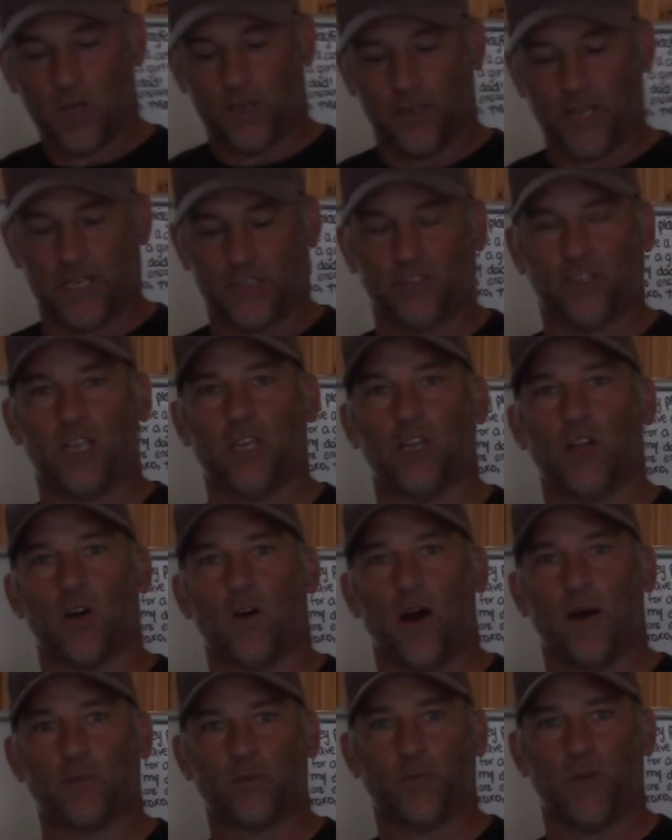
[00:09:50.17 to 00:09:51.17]
Next thing you
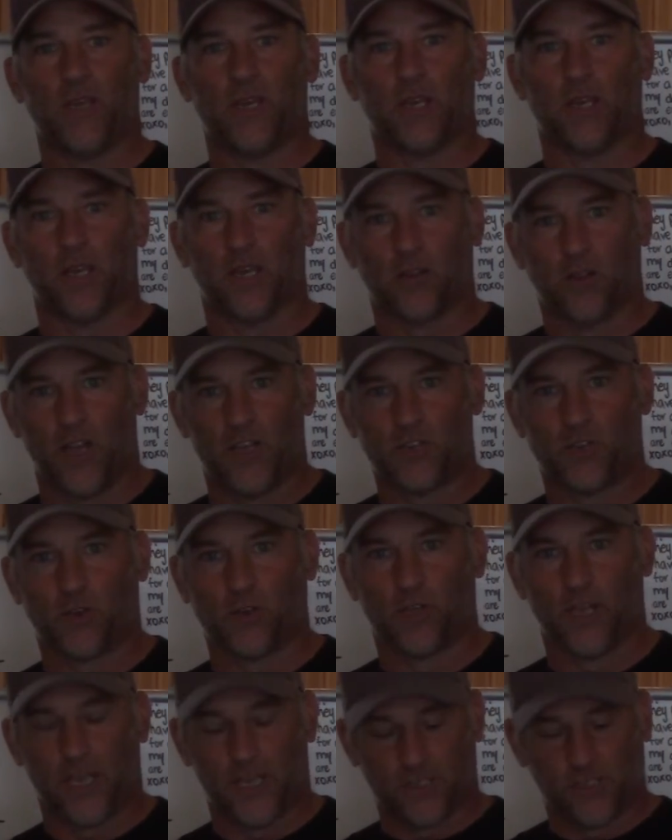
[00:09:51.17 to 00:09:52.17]
know, I'm speaking at
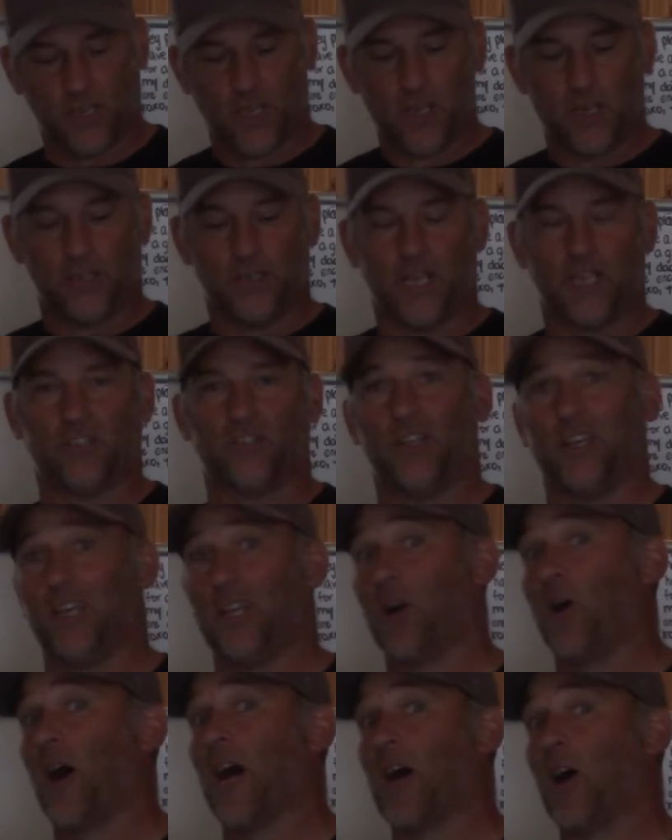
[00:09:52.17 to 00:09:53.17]
Glazer Clinics. Next thing
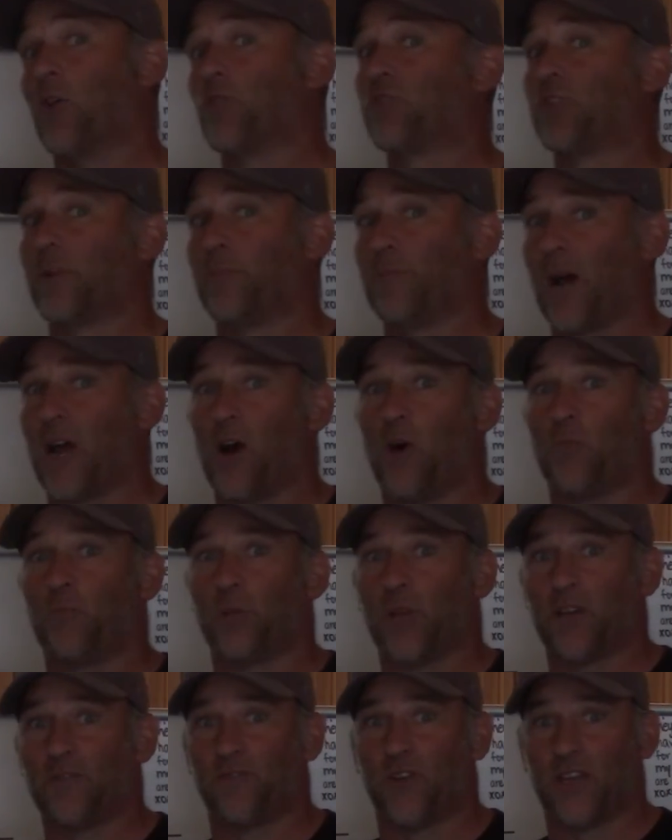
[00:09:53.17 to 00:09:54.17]
you know, I hosted my own
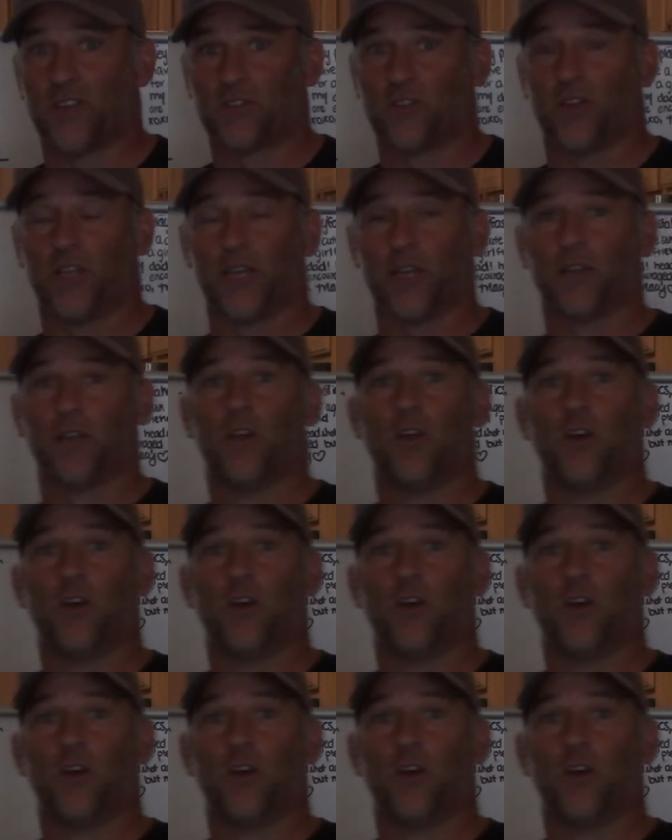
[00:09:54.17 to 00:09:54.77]
PlayFast clinic.